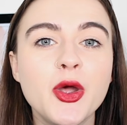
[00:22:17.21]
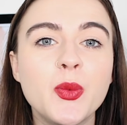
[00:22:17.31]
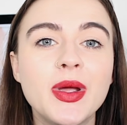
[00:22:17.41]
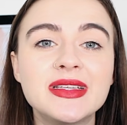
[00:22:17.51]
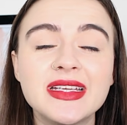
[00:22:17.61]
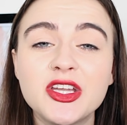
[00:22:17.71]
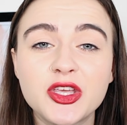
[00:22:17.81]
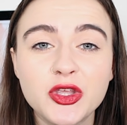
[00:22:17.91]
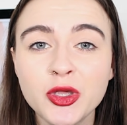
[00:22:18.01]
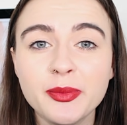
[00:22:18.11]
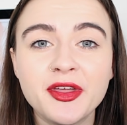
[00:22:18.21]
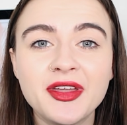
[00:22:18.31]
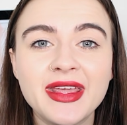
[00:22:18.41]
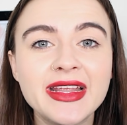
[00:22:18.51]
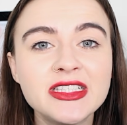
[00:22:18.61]
which in a
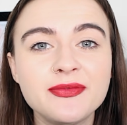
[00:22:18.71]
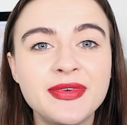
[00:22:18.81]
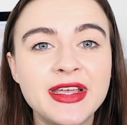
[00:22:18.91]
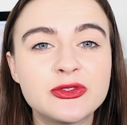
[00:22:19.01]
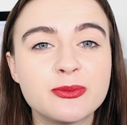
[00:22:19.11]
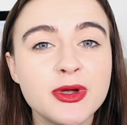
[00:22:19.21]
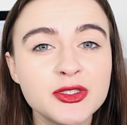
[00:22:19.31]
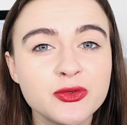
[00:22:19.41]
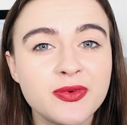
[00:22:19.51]
human interferes with muscle